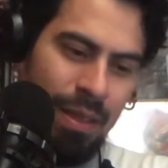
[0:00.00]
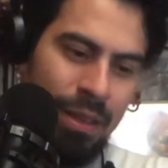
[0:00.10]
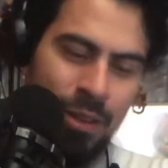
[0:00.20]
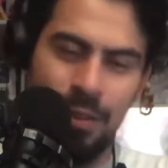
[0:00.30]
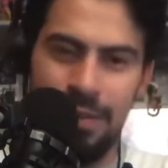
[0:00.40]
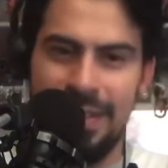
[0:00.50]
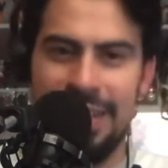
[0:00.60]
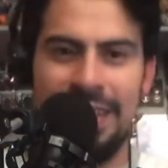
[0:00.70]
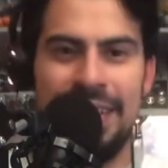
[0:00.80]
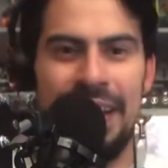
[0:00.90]

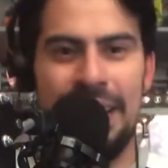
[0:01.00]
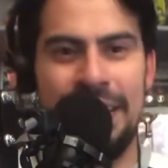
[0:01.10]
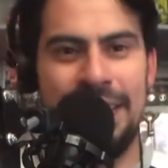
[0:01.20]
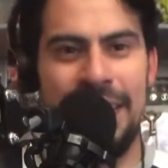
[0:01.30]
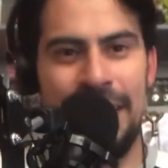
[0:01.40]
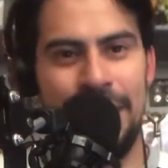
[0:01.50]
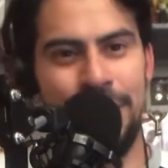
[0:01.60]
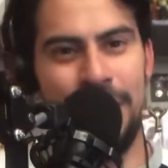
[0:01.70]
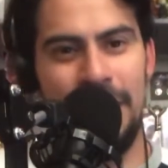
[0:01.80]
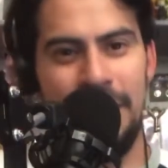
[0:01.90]
It's like
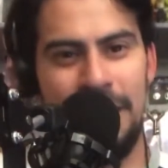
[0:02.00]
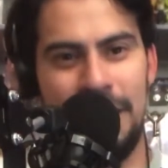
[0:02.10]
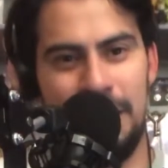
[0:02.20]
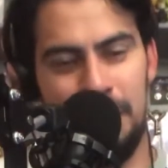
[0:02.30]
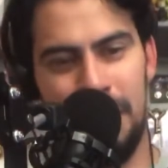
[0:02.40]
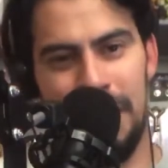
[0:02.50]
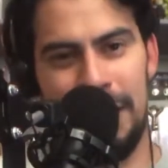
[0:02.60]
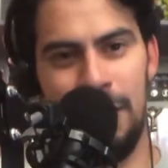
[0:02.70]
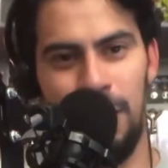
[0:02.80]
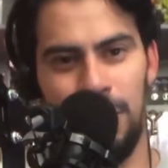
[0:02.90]
trying to
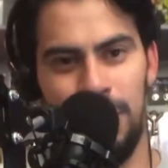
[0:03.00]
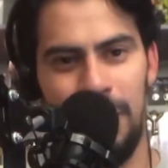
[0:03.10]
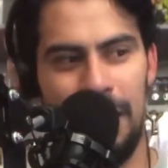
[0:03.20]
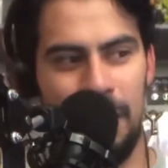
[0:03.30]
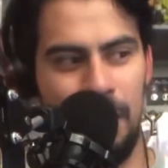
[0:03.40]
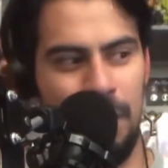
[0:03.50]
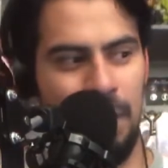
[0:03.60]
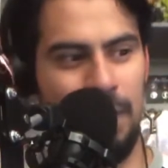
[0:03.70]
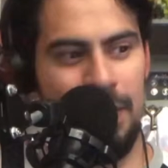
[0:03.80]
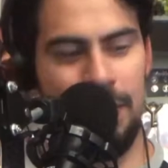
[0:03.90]
explain also like
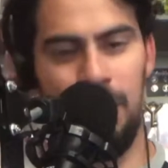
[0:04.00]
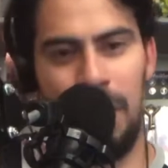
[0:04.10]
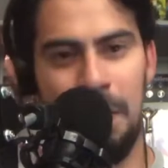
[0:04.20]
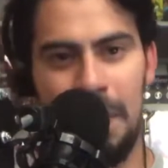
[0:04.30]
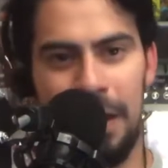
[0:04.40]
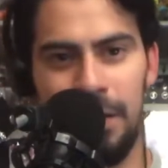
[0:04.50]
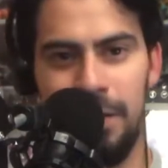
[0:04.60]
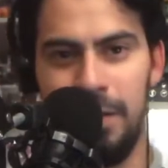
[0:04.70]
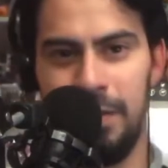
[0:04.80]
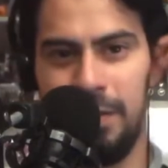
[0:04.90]
this is why Michael